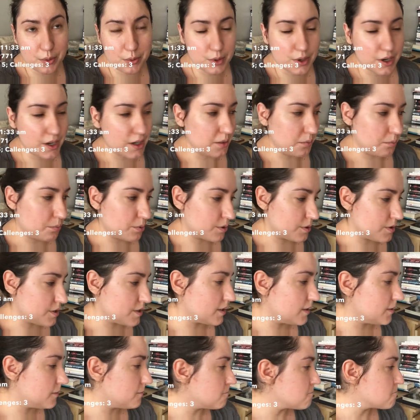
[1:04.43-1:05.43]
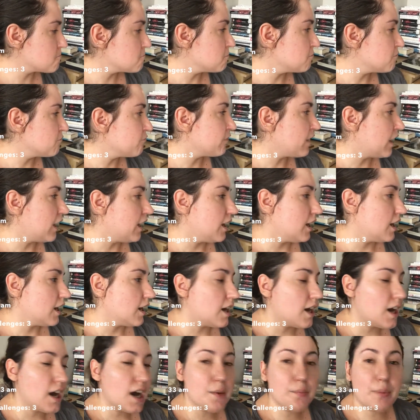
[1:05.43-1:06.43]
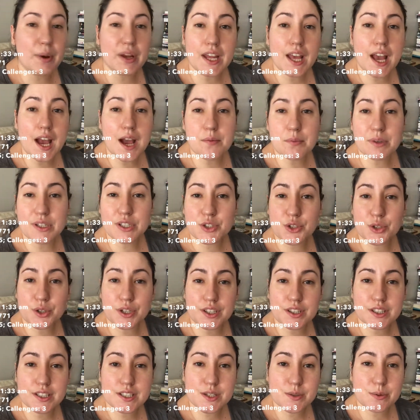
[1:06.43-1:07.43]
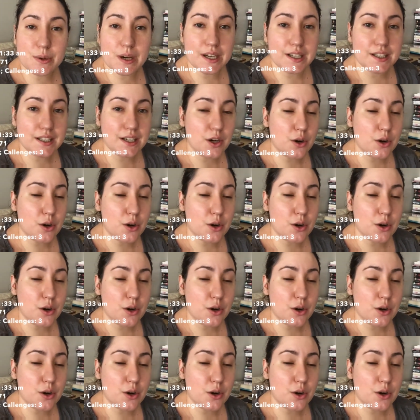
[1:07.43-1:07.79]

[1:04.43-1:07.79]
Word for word: morning person, but yeah, I'm enjoying this one.